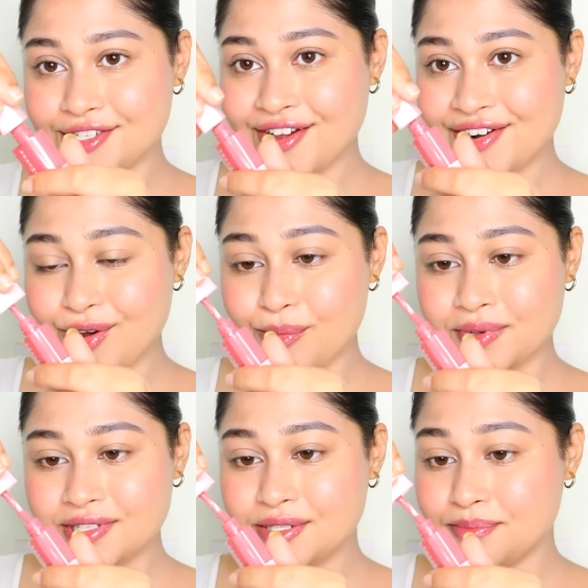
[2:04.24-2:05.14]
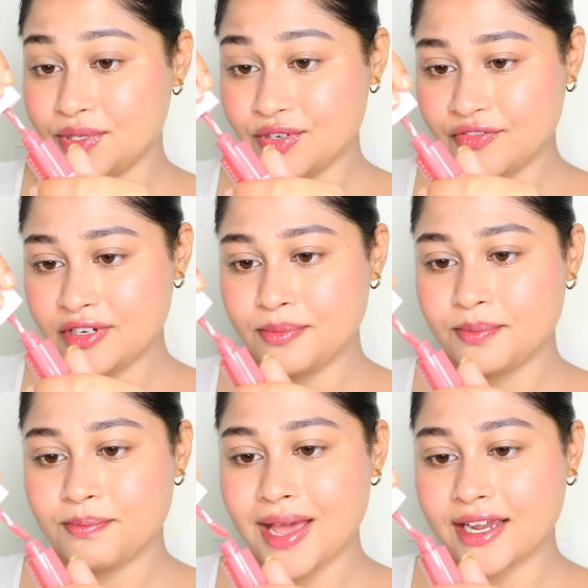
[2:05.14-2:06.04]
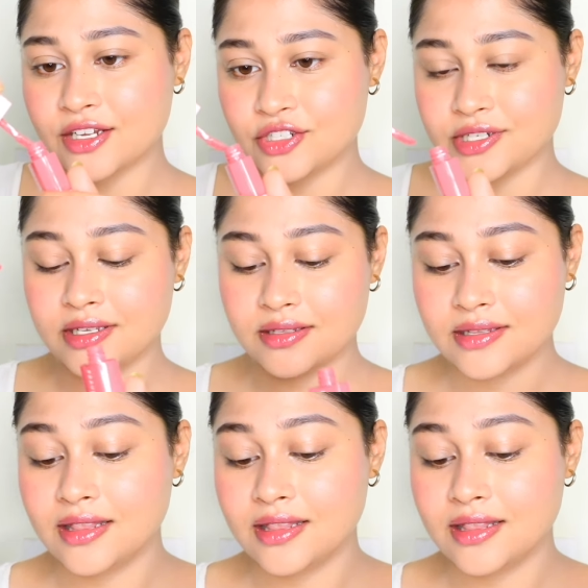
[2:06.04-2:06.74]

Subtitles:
is how it opens. Beautiful packaging.